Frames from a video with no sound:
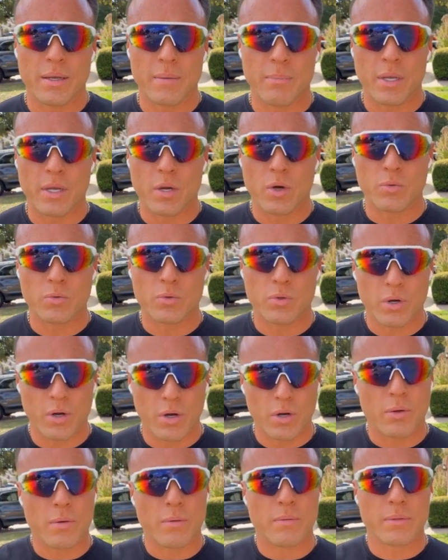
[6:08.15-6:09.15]
But
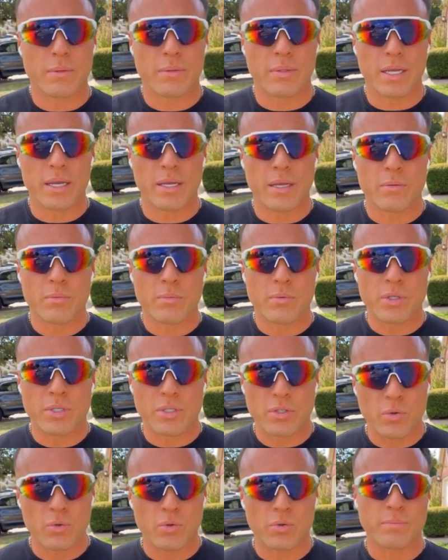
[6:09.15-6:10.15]
overall, yeah,
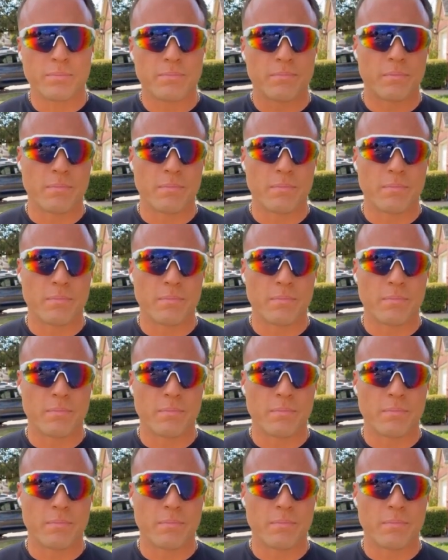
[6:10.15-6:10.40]
really cool.